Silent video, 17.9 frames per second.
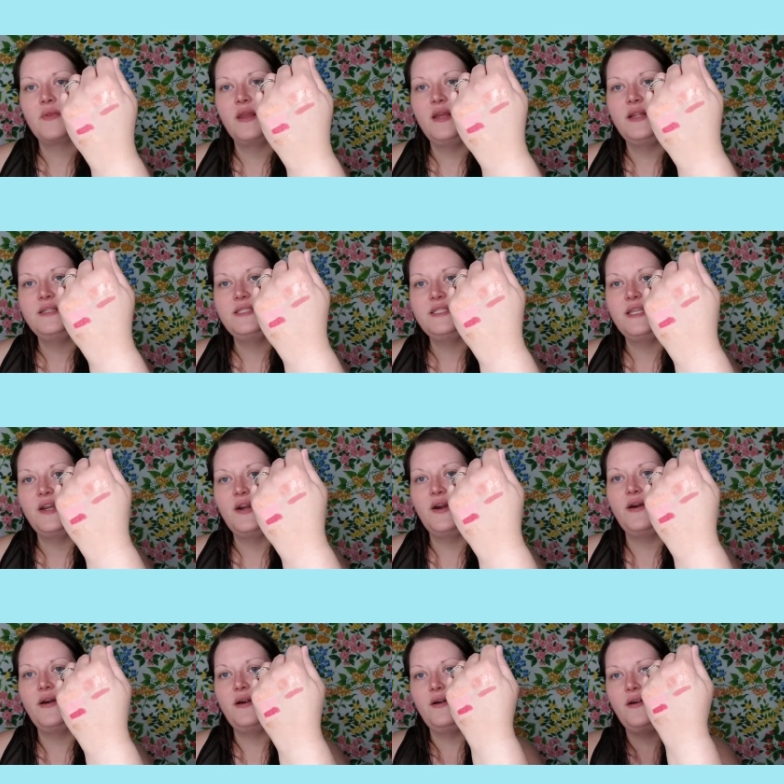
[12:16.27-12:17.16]
It's
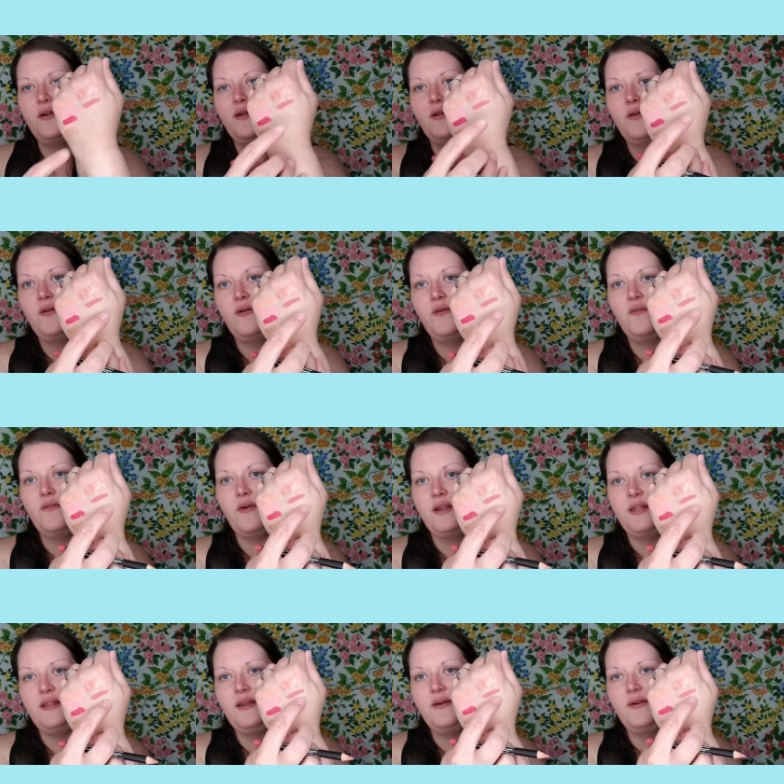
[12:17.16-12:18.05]
there,
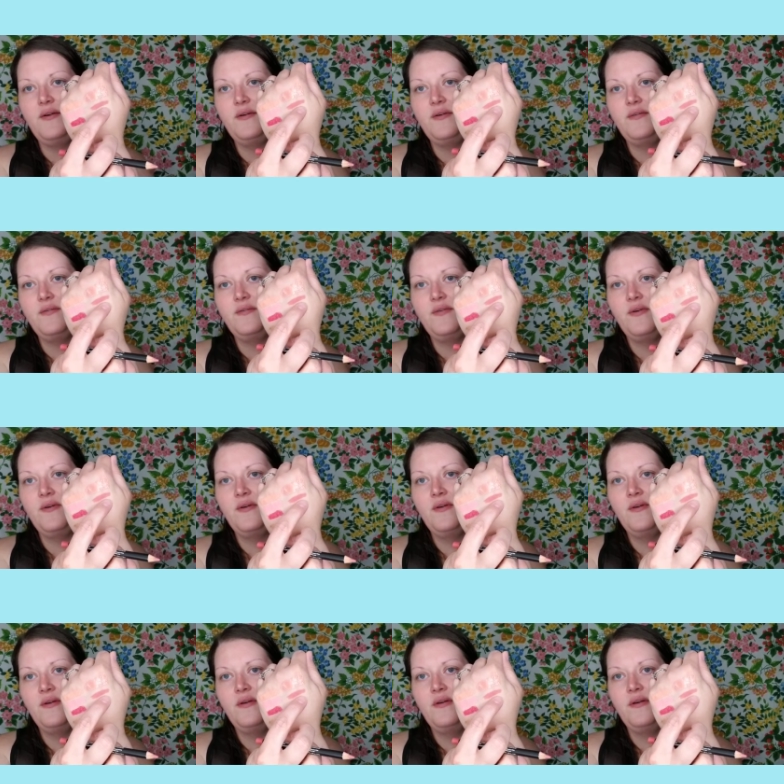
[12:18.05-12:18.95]
right there.
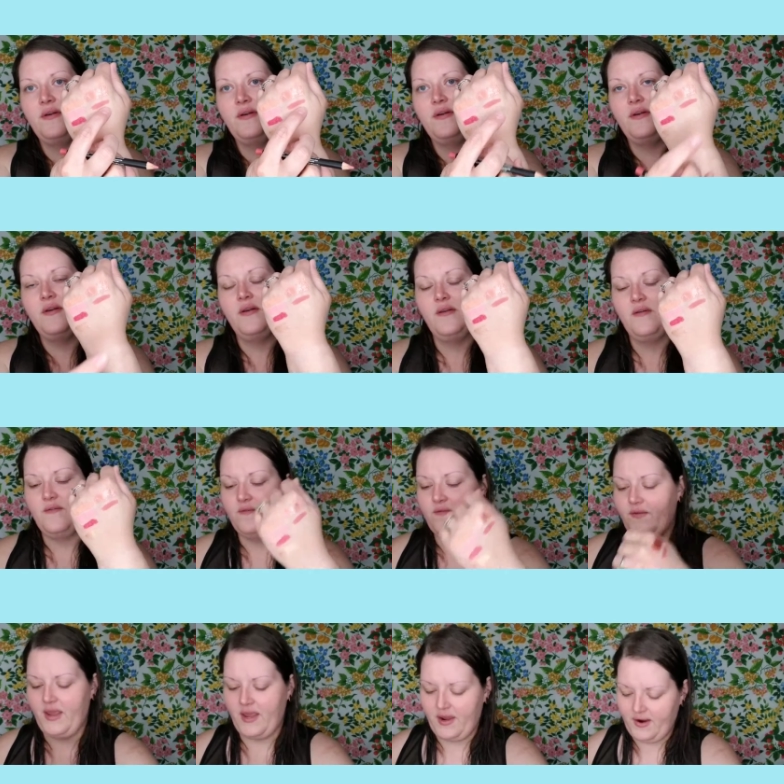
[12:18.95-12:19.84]

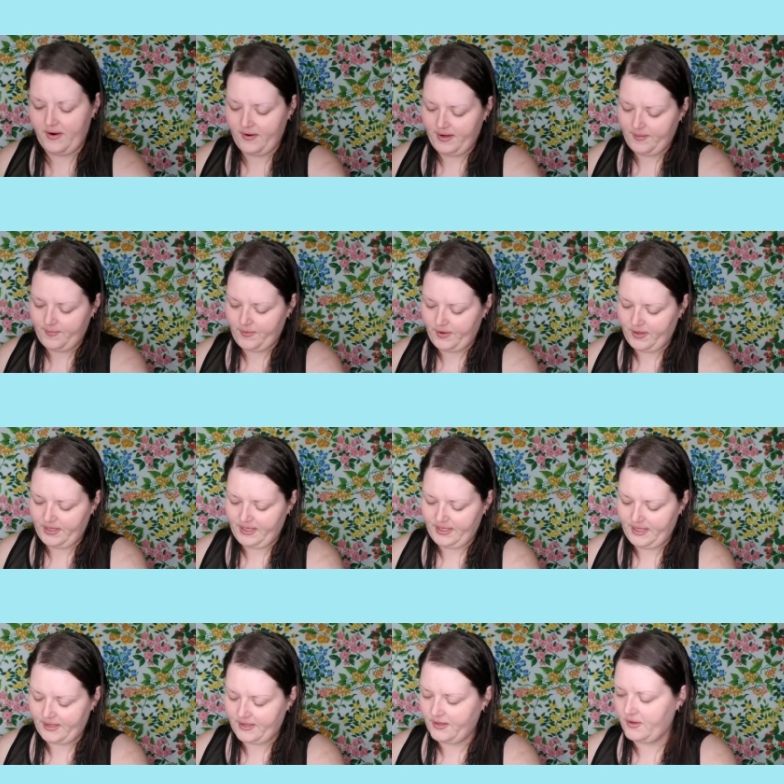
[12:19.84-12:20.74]
Very pretty.
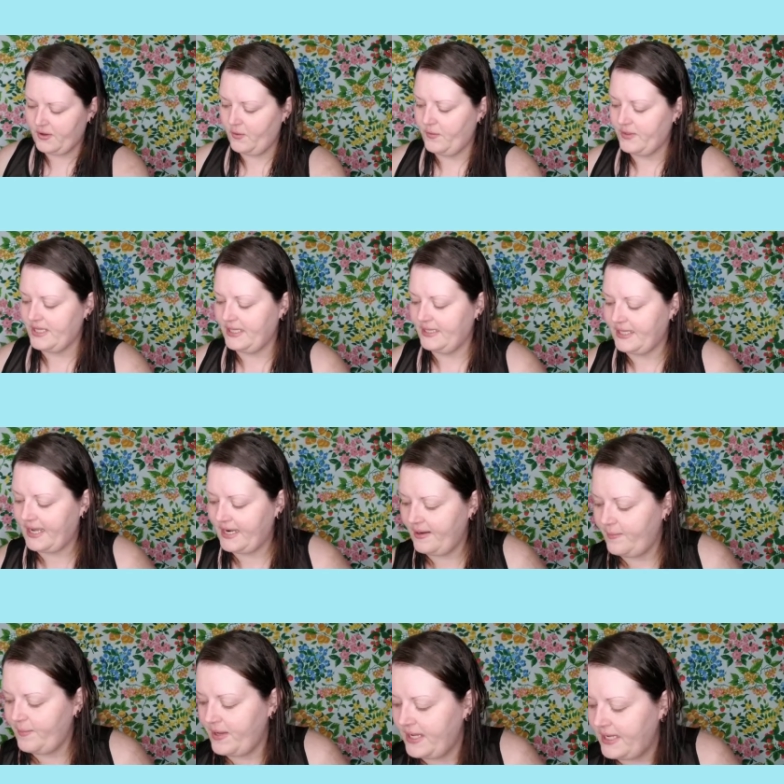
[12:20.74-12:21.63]
That could go with a lot
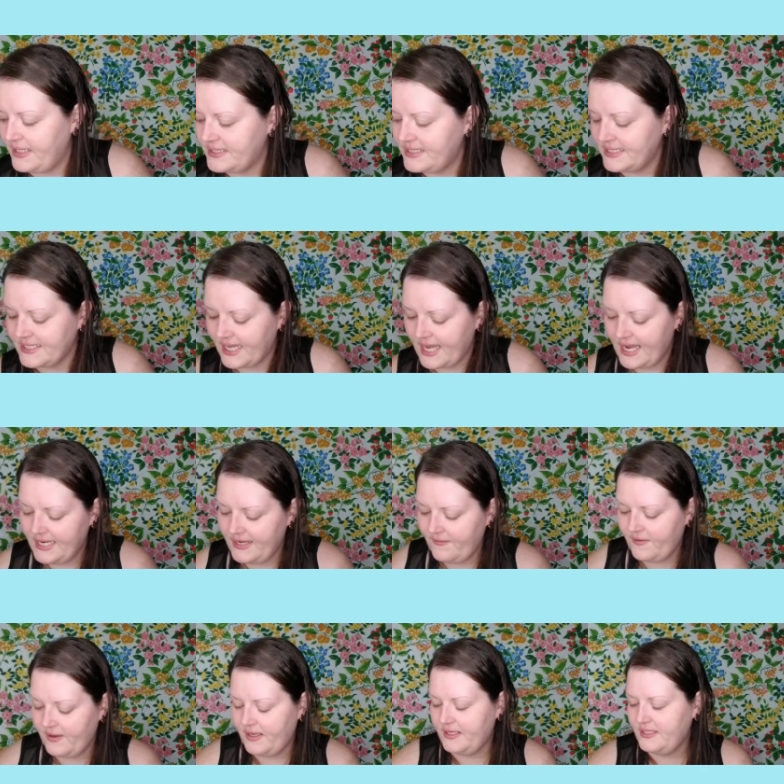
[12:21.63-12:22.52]
of pinks. It's kind
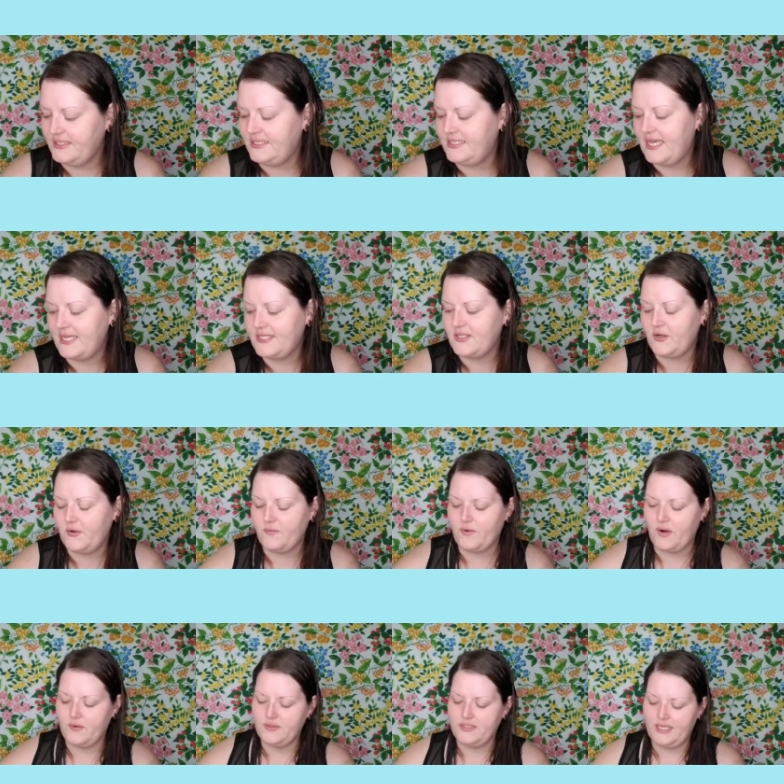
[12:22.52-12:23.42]
of a desert
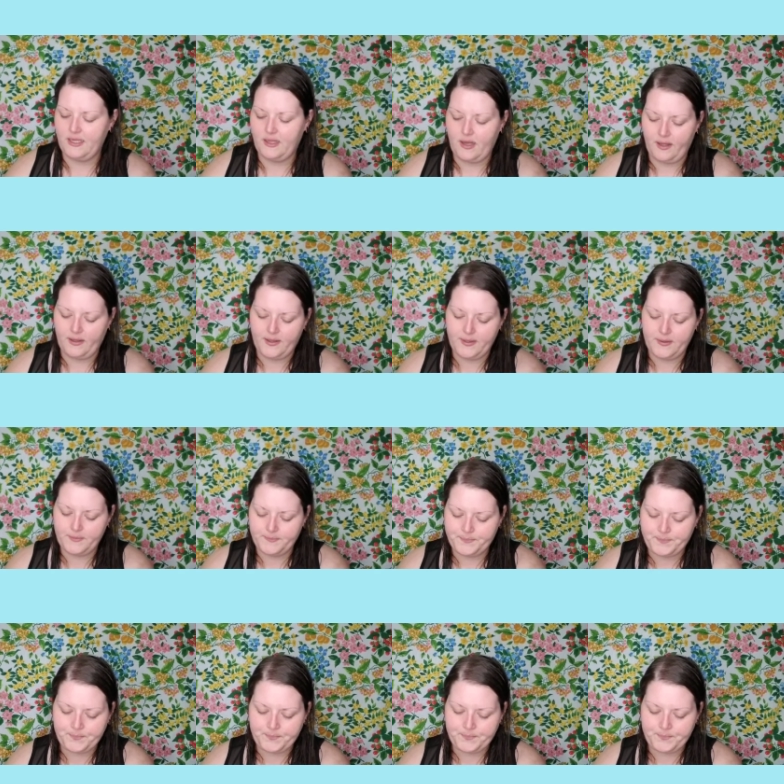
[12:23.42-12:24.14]
rosy color.